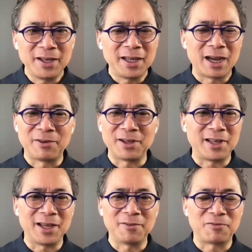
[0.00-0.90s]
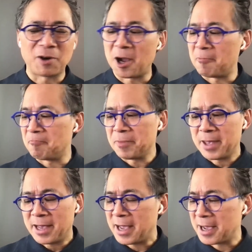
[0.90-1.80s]
everything from
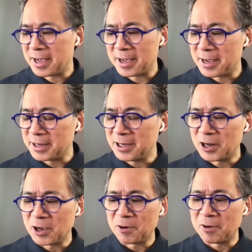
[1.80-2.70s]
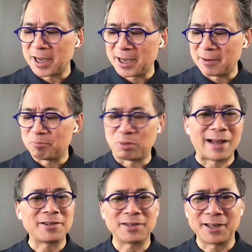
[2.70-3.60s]

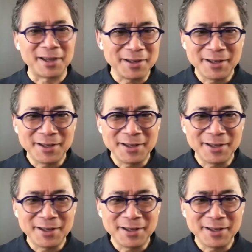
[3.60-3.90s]
brassica,